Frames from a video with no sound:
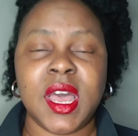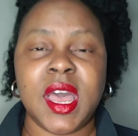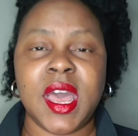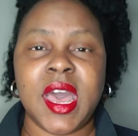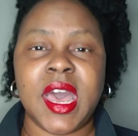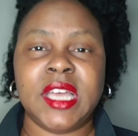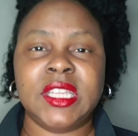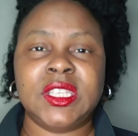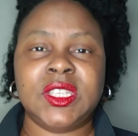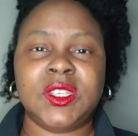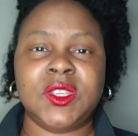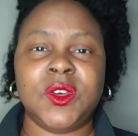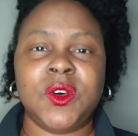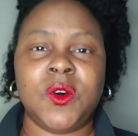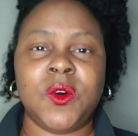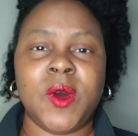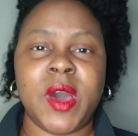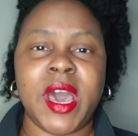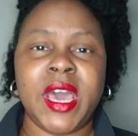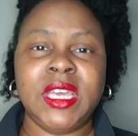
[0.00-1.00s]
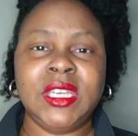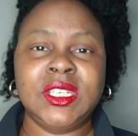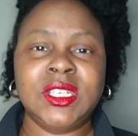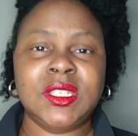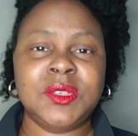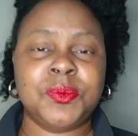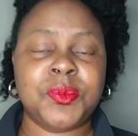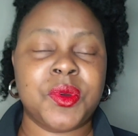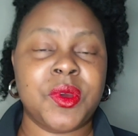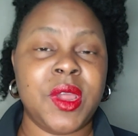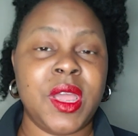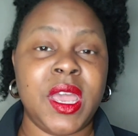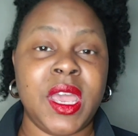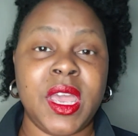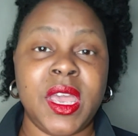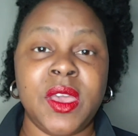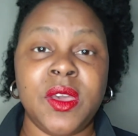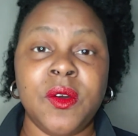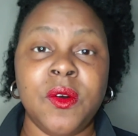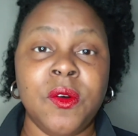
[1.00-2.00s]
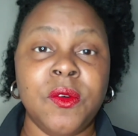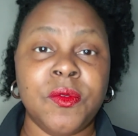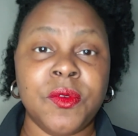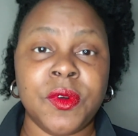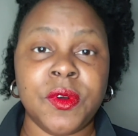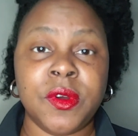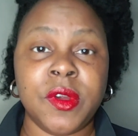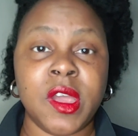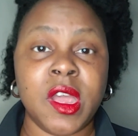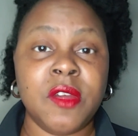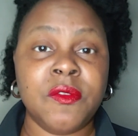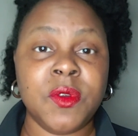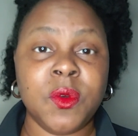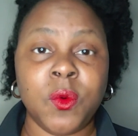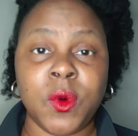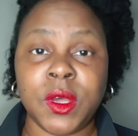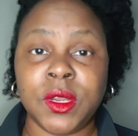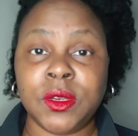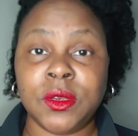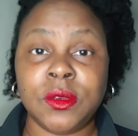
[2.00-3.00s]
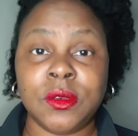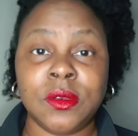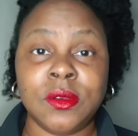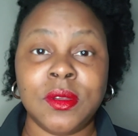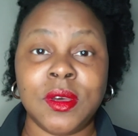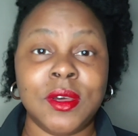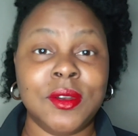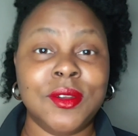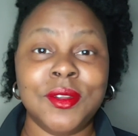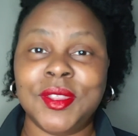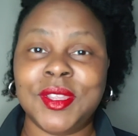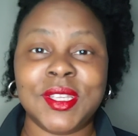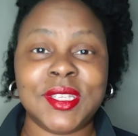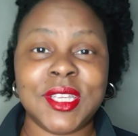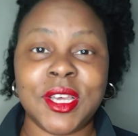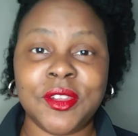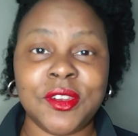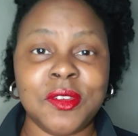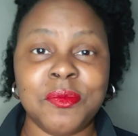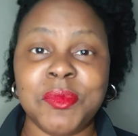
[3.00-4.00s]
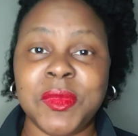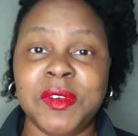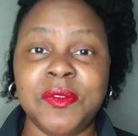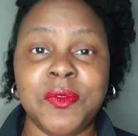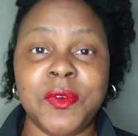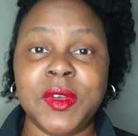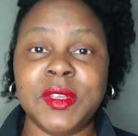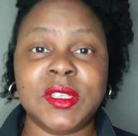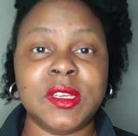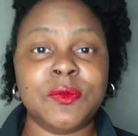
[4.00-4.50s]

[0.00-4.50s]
And so I just pray over everyone under the sound of my voice,